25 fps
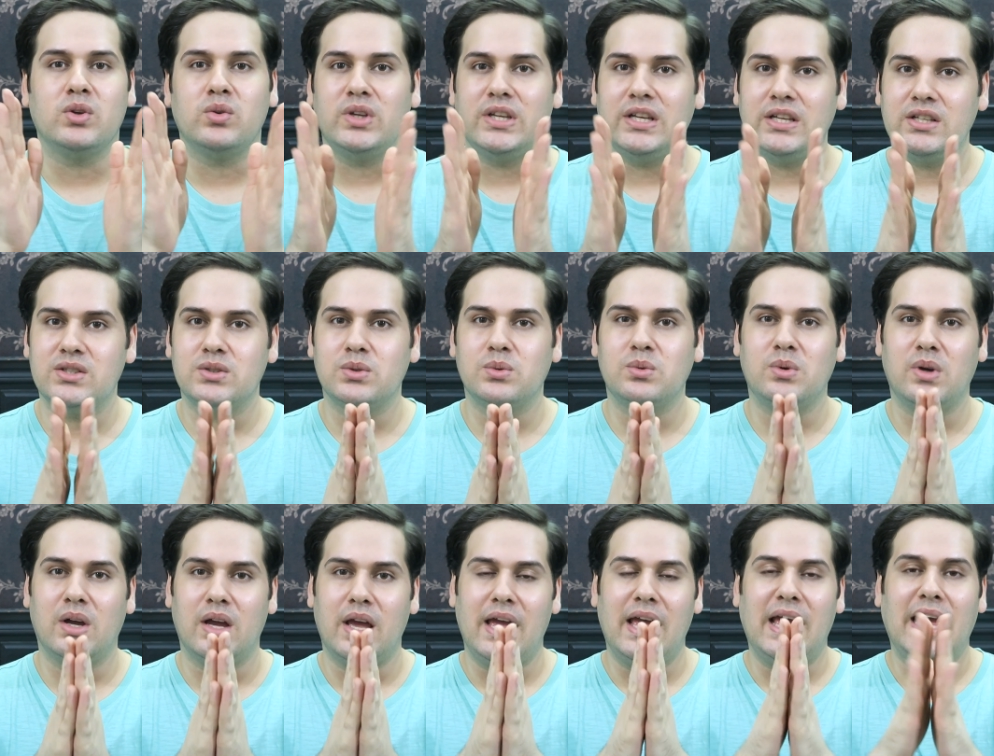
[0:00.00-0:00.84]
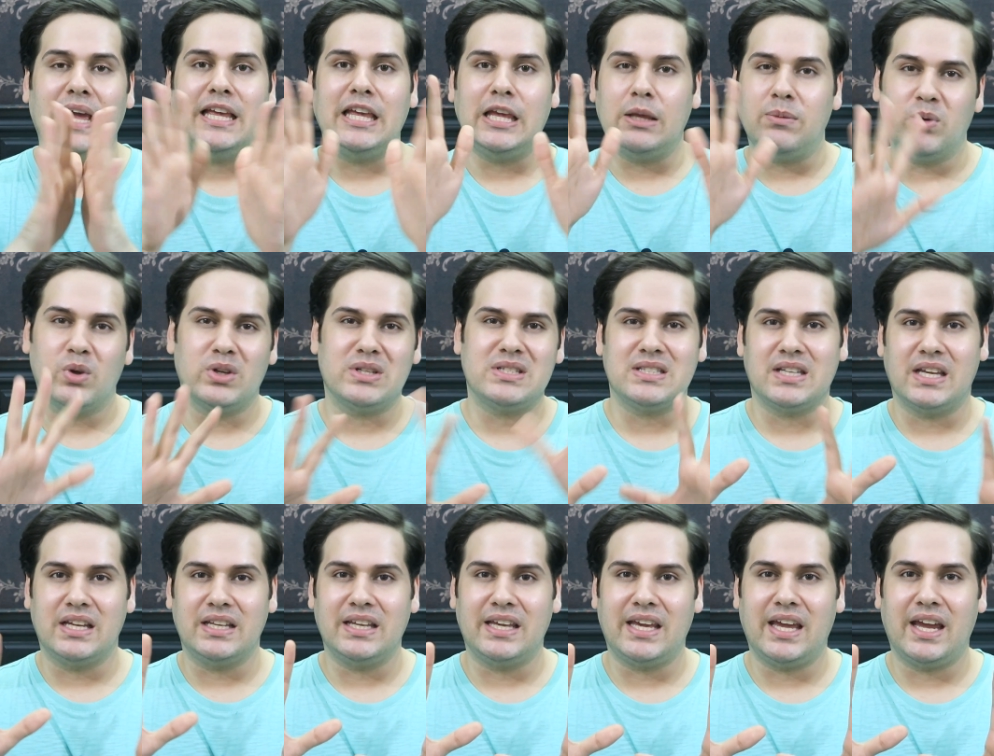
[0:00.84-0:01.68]
You need to keep your
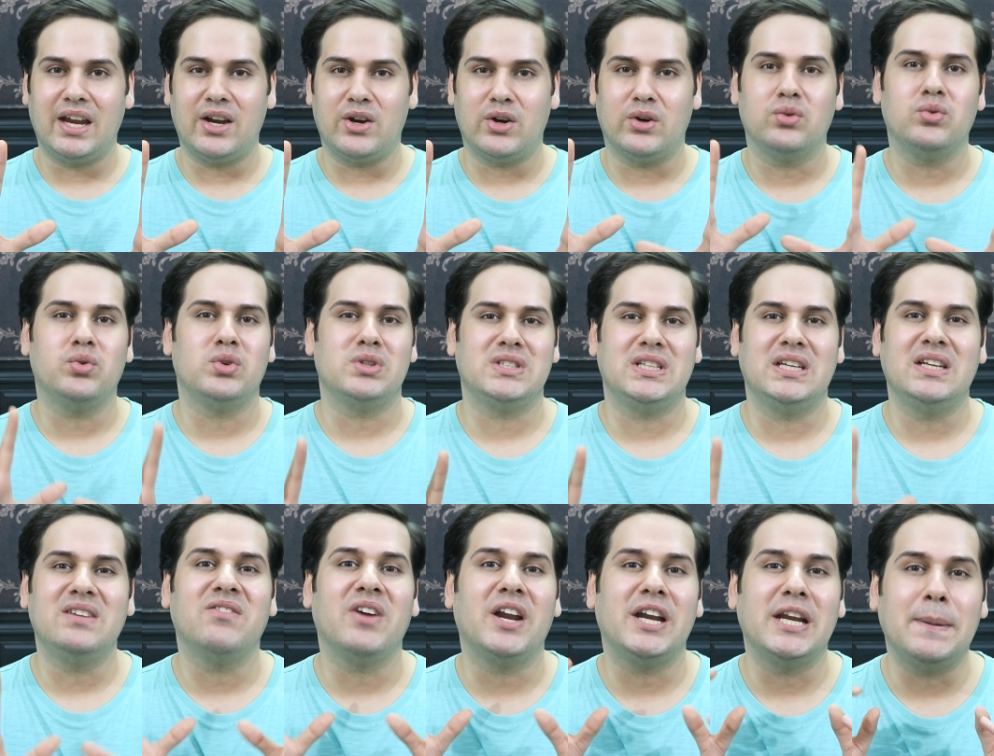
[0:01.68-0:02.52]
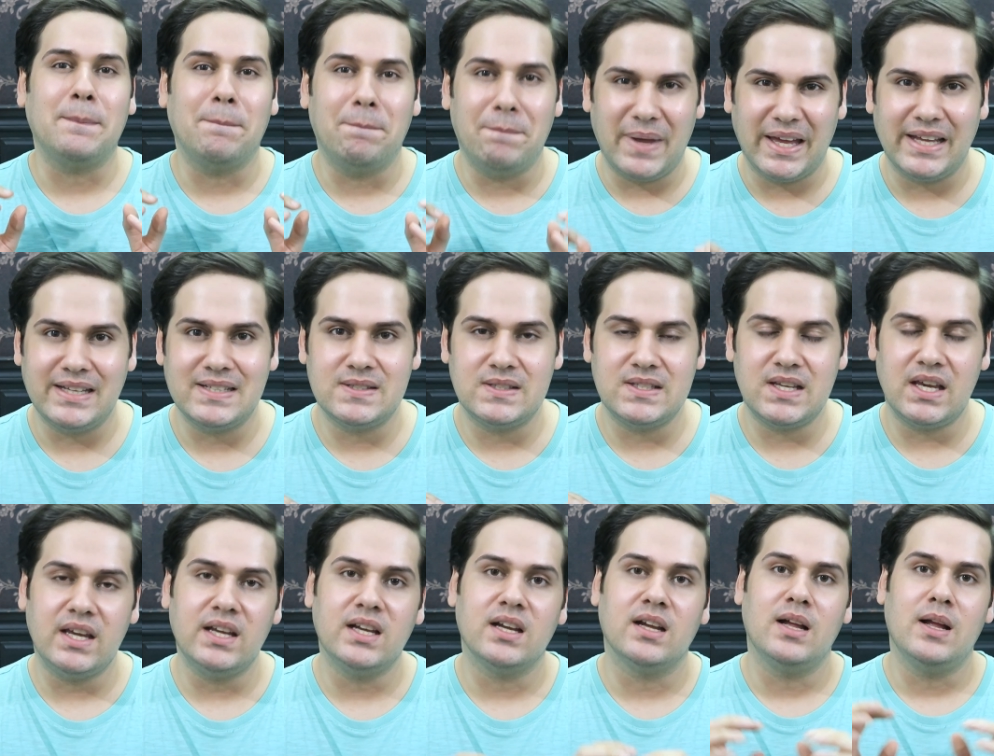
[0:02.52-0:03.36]
skincare routine very
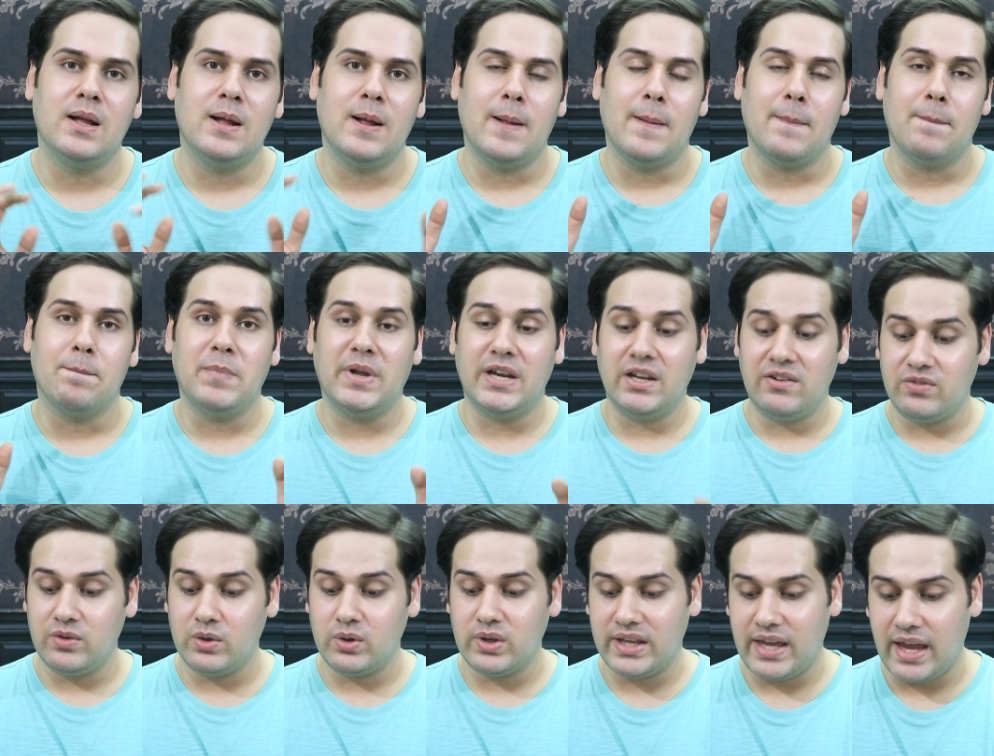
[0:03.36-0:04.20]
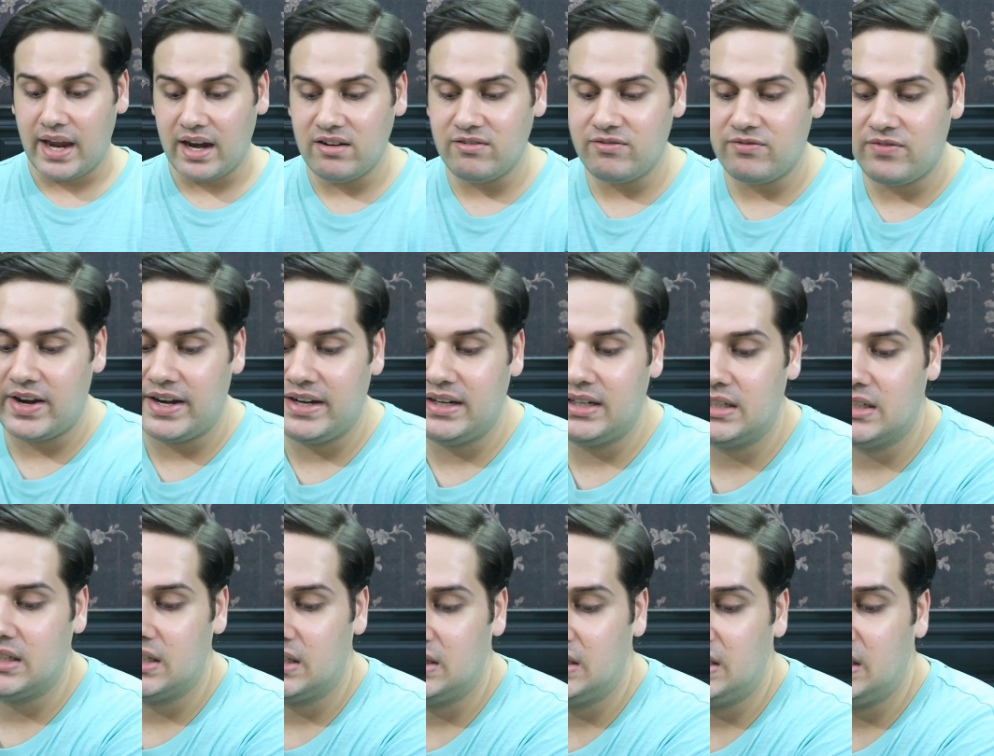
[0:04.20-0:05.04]
basic. But if you can't
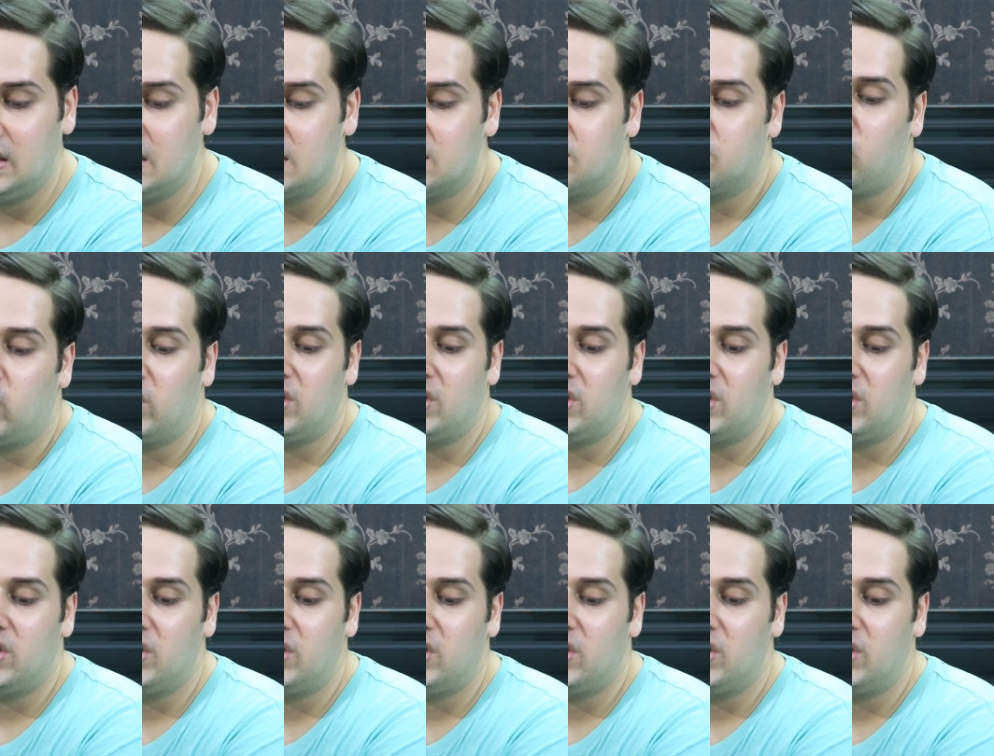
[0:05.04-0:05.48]
find these